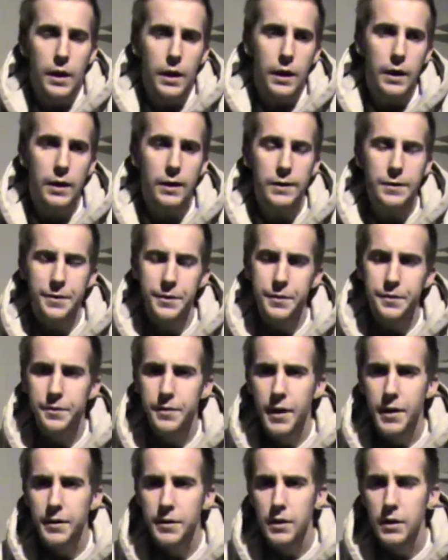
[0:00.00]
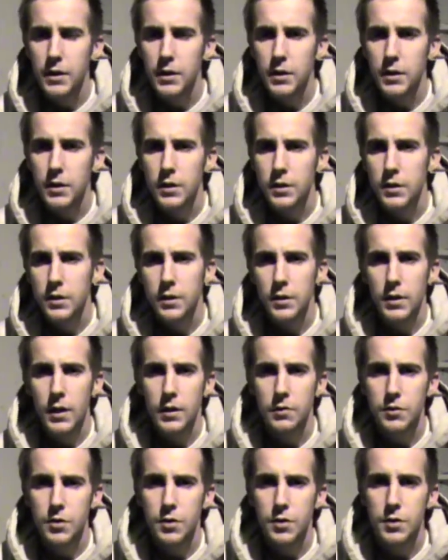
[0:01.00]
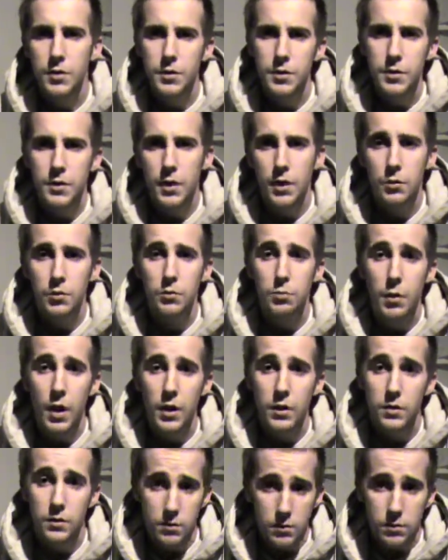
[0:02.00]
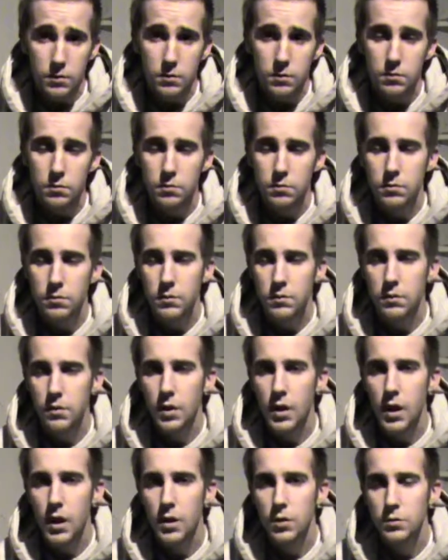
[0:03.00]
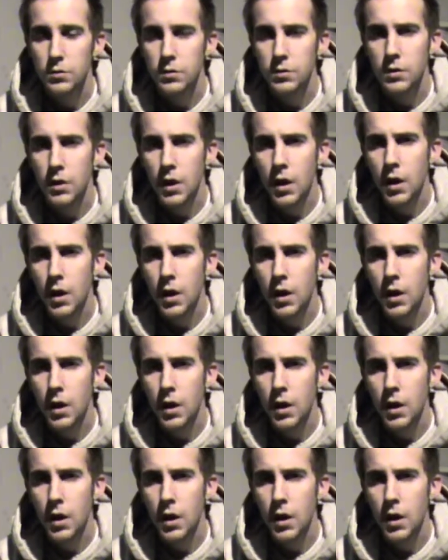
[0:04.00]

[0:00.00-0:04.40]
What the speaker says: And finally, after it was brought to the House,